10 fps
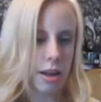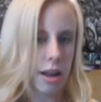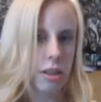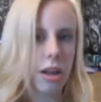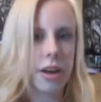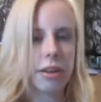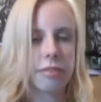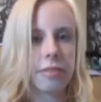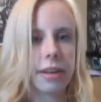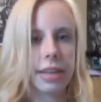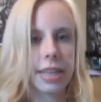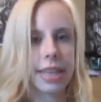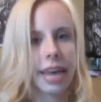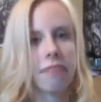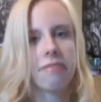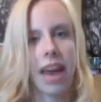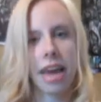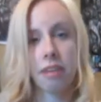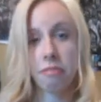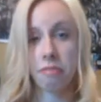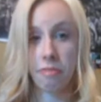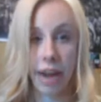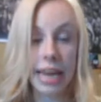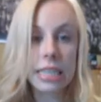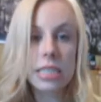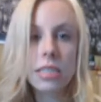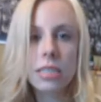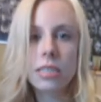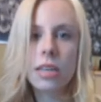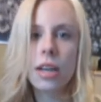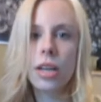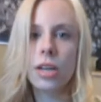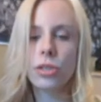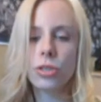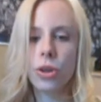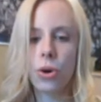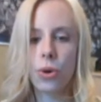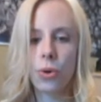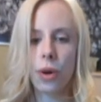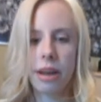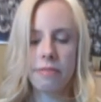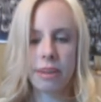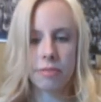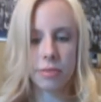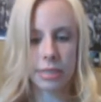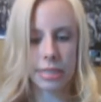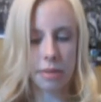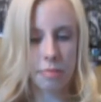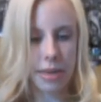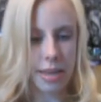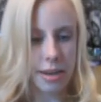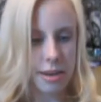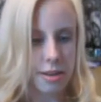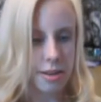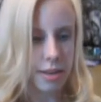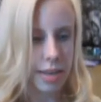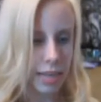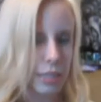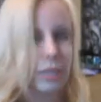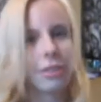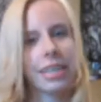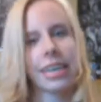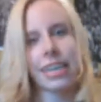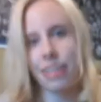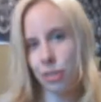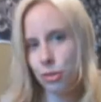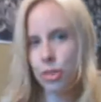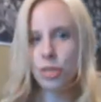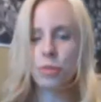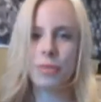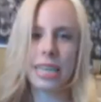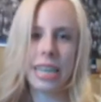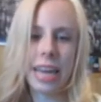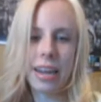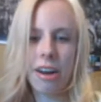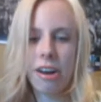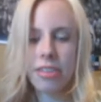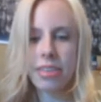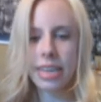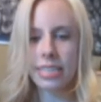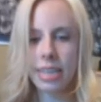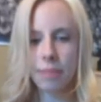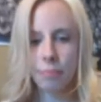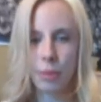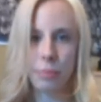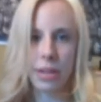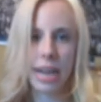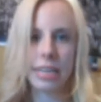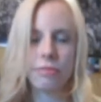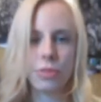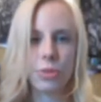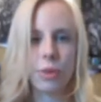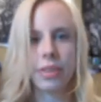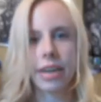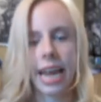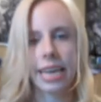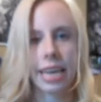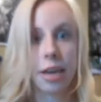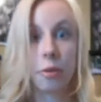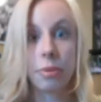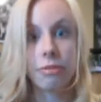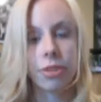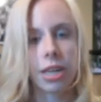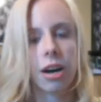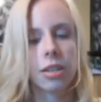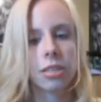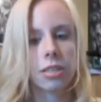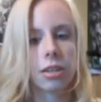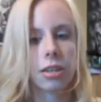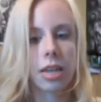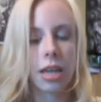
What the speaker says: a lot of Glay fan friends, so I've never really been included in the groups and like all the things that people kind of do when they're hanging out before the concert.